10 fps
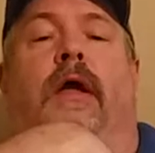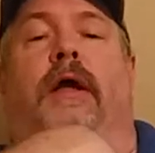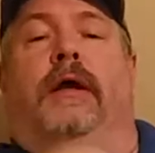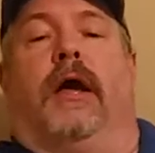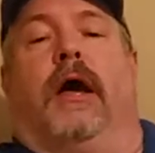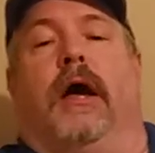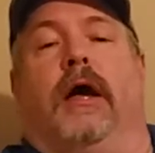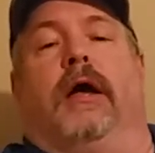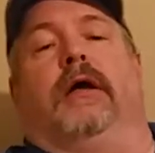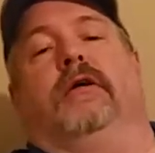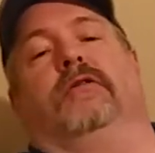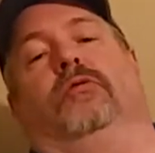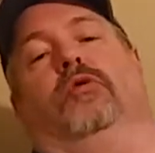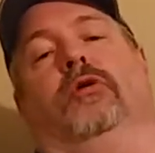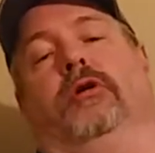Hey
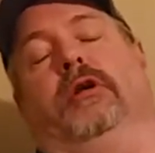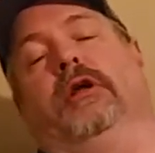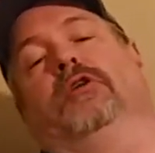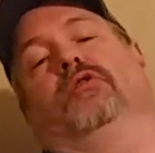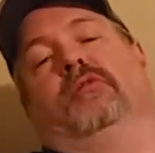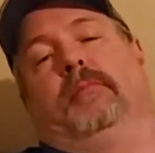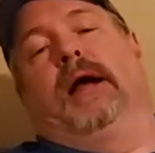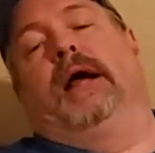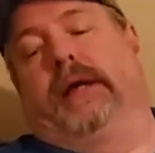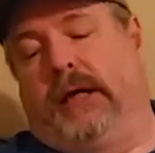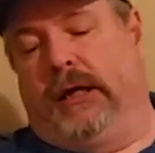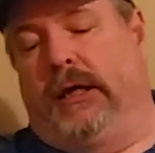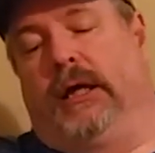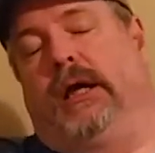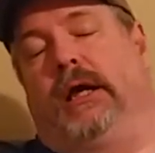guys, what it is,
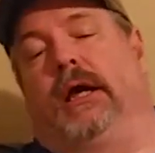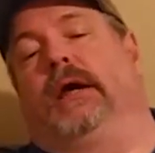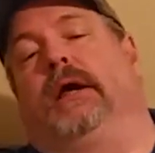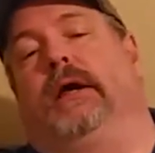Mikey.